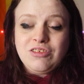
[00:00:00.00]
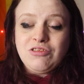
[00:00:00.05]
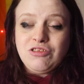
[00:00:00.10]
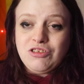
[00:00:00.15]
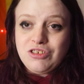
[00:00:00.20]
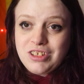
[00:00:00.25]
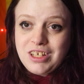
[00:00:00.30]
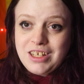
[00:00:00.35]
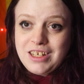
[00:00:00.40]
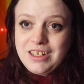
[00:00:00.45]

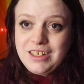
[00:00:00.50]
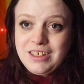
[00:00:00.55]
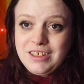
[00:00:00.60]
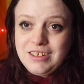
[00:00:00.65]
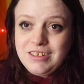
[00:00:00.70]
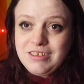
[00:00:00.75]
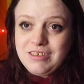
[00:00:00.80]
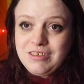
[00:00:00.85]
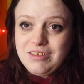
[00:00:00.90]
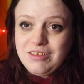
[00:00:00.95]
Just
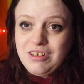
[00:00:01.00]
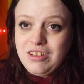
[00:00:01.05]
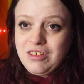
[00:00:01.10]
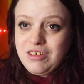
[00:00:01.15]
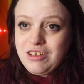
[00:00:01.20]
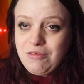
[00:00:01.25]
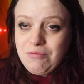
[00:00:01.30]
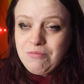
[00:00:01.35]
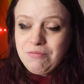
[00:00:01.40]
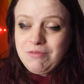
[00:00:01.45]
kidding.
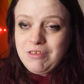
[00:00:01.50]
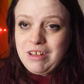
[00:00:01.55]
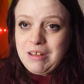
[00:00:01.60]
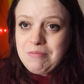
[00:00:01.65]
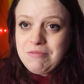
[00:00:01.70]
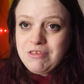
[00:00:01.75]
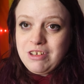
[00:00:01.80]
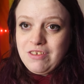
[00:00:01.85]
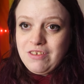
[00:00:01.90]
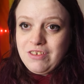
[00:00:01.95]
Don't
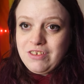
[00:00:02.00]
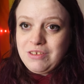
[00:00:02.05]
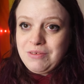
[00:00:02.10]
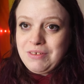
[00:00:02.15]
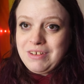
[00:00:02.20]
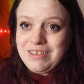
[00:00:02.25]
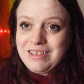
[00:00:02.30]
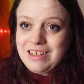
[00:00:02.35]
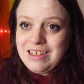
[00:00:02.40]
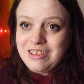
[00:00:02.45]
take me seriously
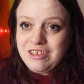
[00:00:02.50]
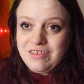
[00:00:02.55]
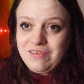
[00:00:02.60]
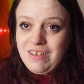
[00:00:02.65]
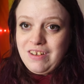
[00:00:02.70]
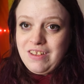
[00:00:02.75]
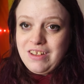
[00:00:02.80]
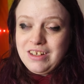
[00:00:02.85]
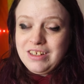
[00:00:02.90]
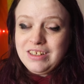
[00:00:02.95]
when I say stuff
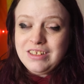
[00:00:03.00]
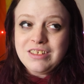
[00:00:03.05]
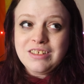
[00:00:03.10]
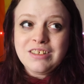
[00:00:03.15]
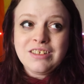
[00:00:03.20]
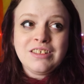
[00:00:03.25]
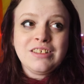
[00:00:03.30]
like that.